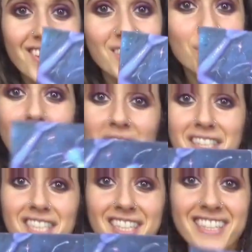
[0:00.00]
this
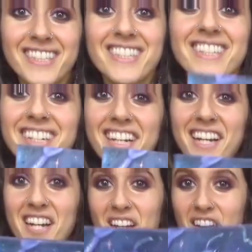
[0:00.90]
painting.
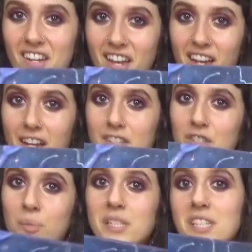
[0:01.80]
As
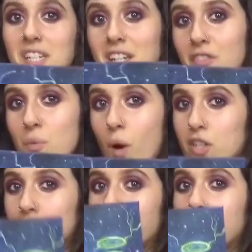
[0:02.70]
you would see if you
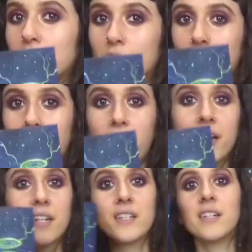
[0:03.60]
watched my
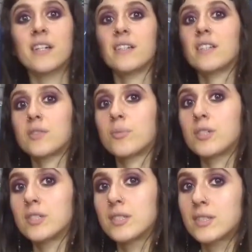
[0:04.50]
Q&A, this
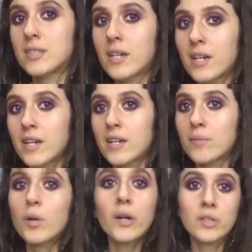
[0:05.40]
was
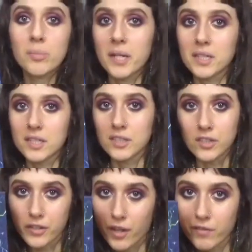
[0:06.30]
what I was painting
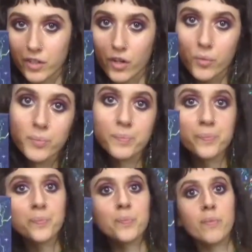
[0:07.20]
during that video.
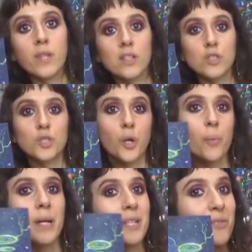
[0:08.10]
So
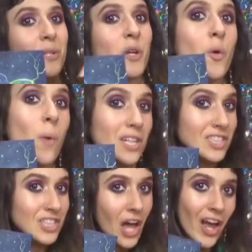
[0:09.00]
you can go
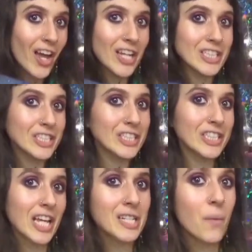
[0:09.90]
watch that
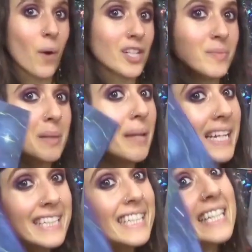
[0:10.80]
and watch me
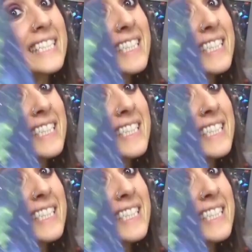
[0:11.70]
paint it.